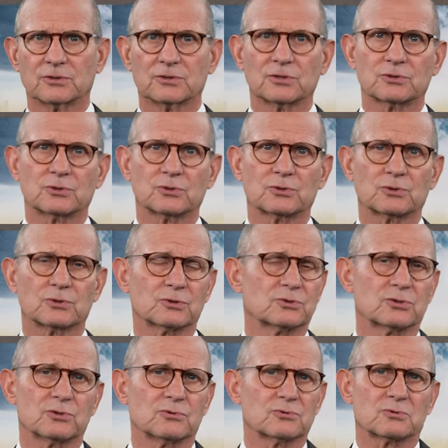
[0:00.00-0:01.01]
to, to
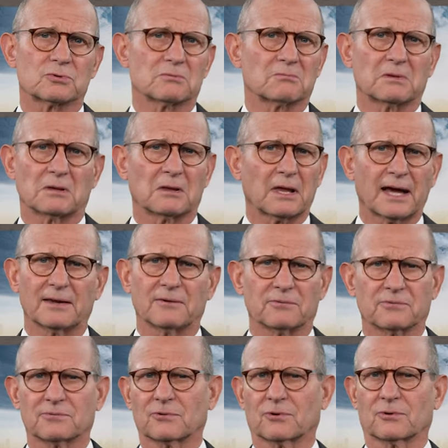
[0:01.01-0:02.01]
choose
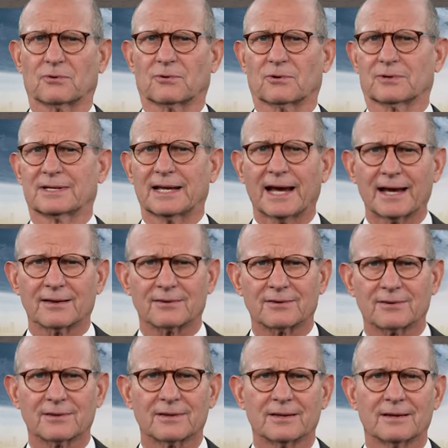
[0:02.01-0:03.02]
life or, or
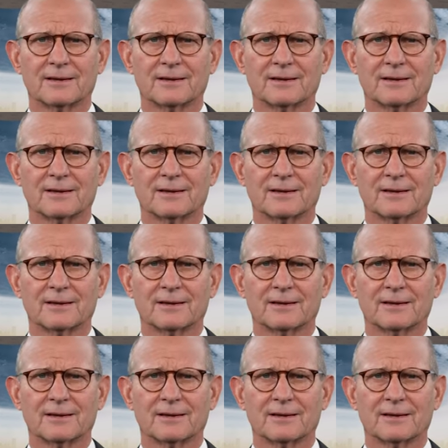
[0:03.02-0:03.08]
death.